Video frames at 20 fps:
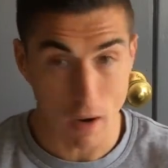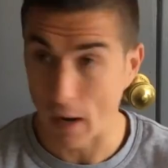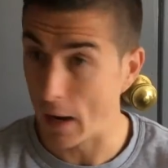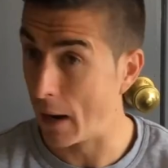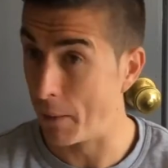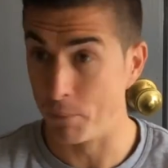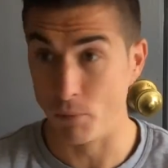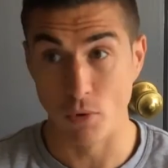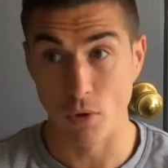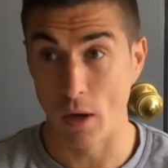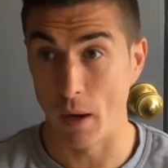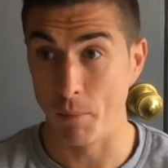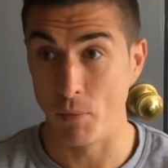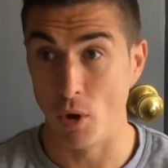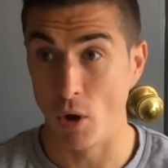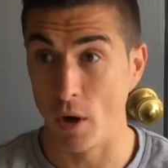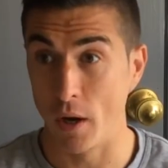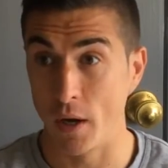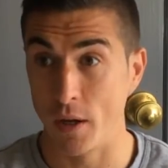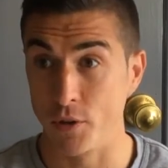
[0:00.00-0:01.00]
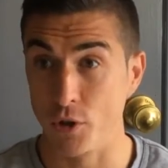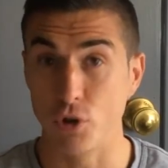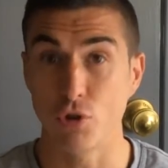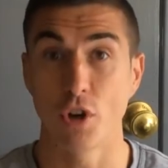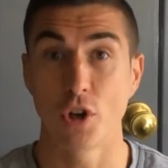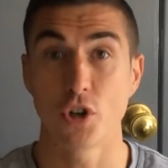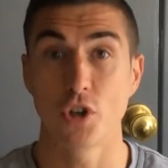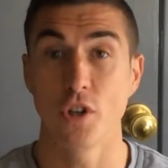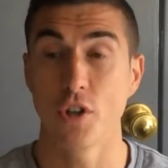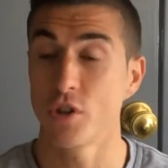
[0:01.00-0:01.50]
I'm not a
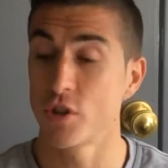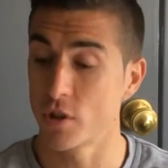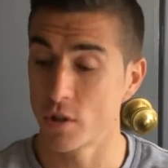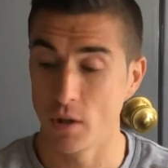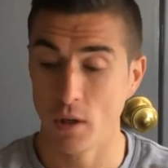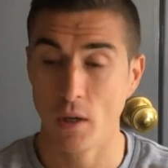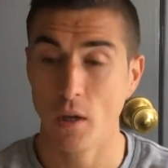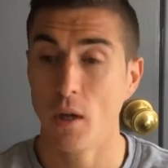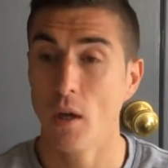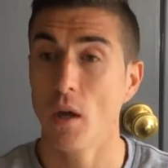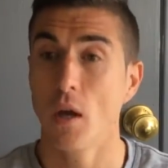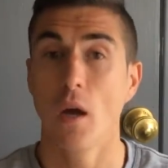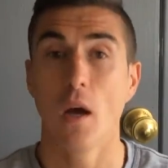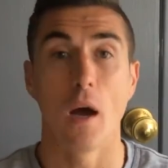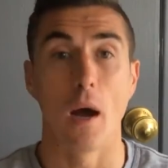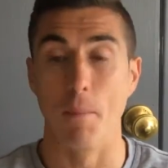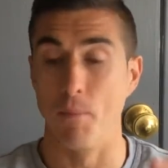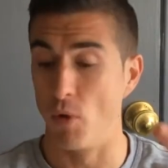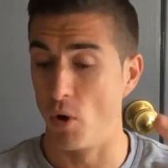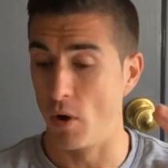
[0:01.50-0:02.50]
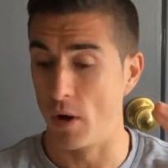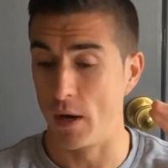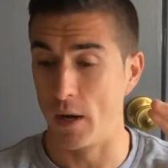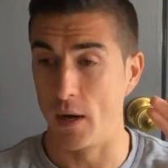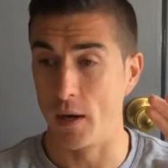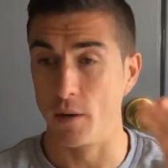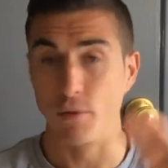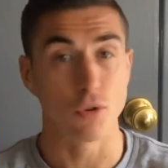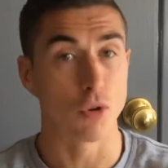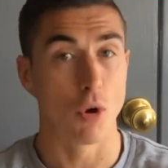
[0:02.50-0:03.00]
nutritionist, I'm not
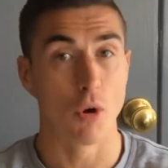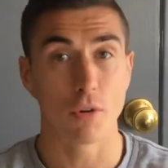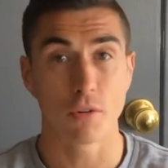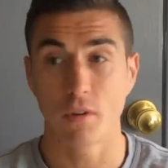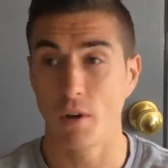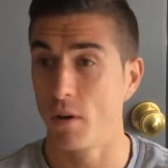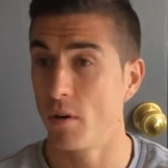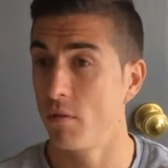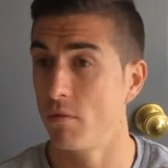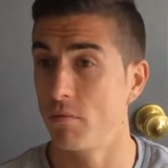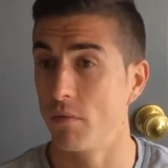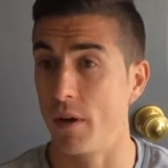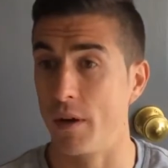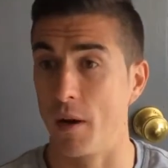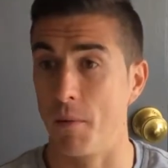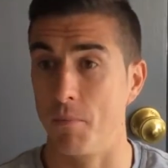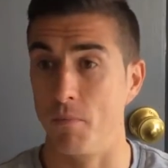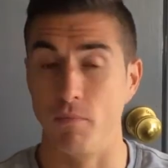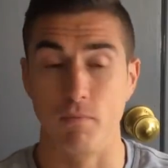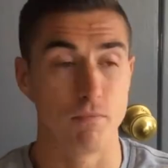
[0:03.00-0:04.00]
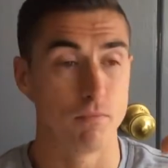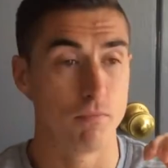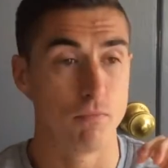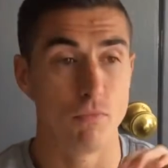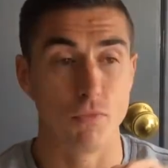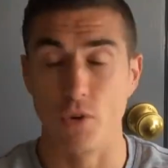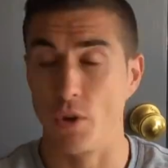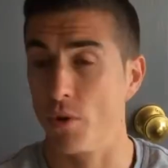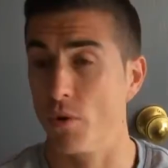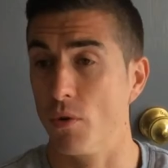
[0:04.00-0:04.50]
a doctor, and
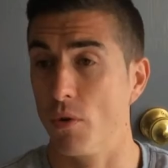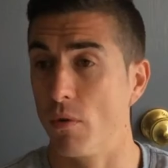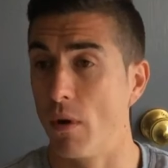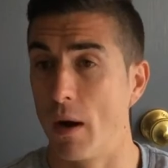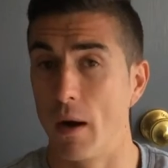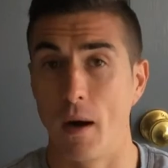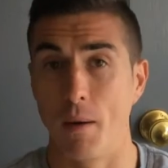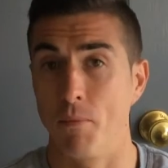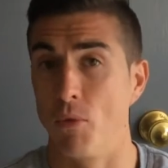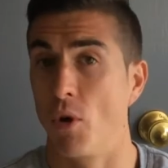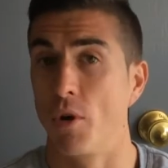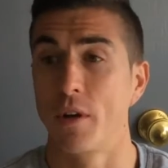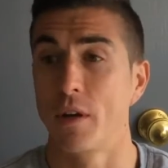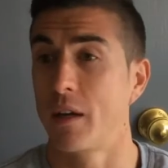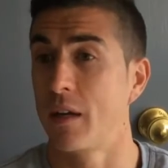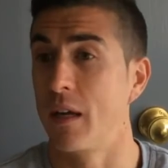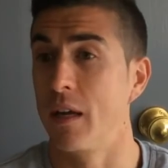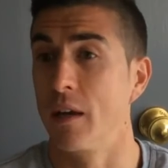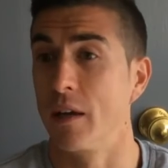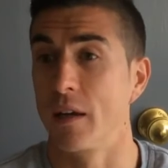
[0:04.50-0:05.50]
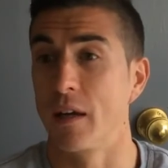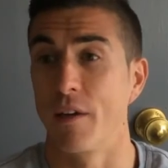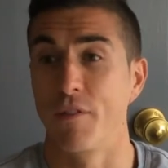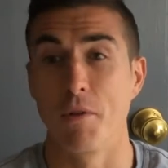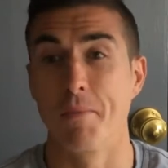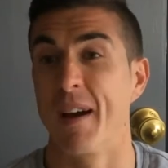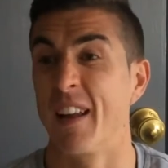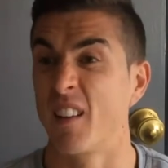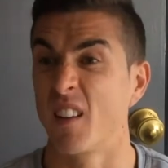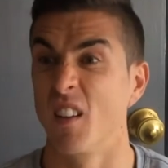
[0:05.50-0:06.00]
I'm not here to give you
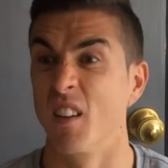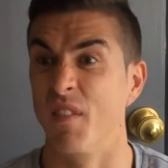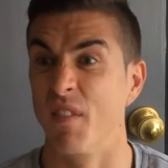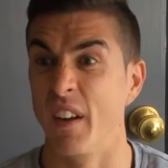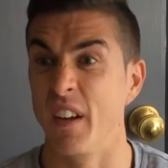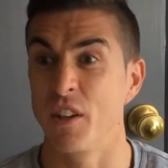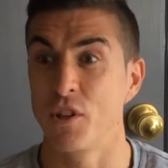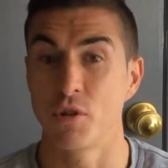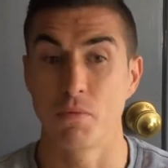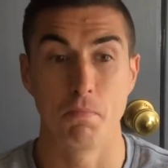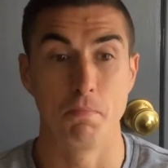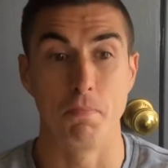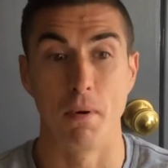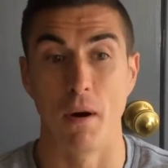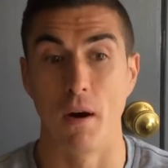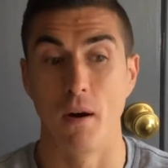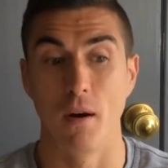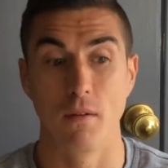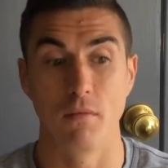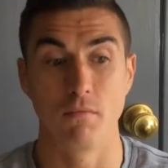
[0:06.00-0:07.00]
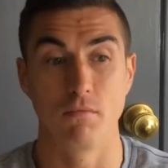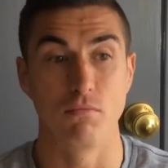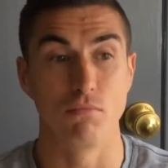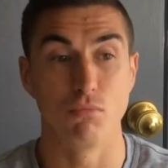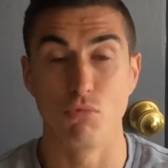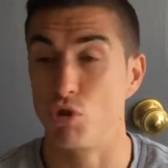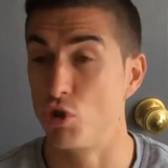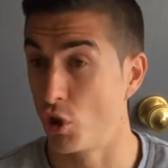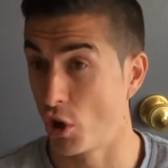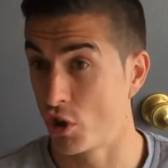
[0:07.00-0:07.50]
medical advice, but
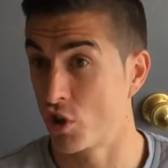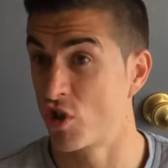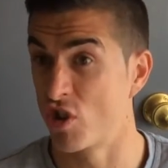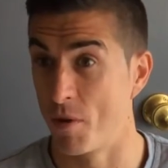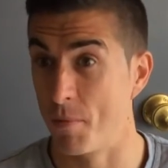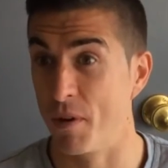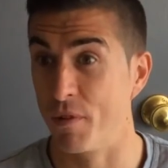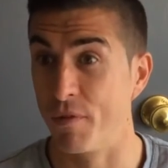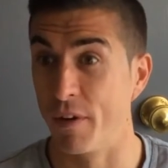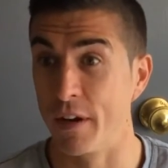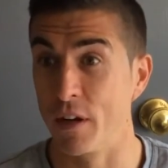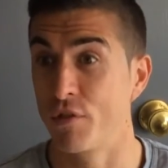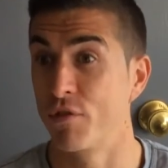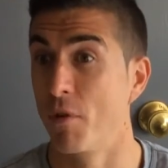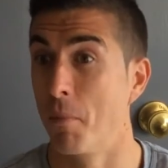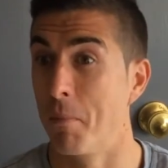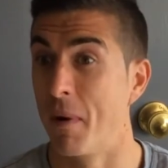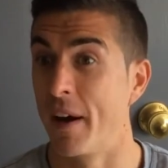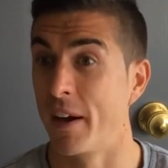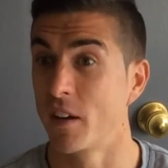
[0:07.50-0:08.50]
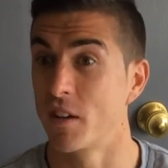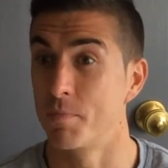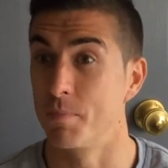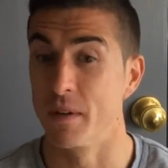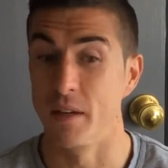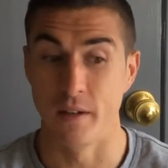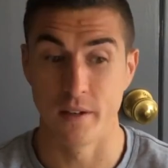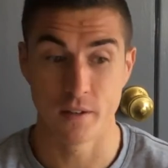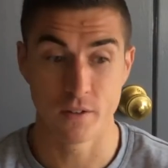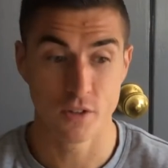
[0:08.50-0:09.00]
just some advice from my
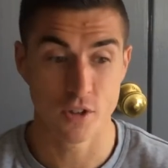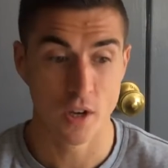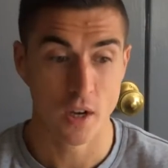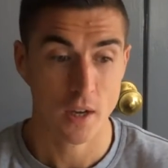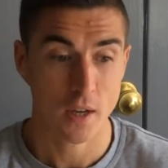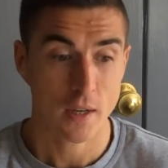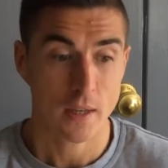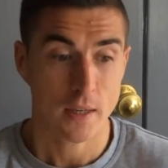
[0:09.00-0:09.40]
experience.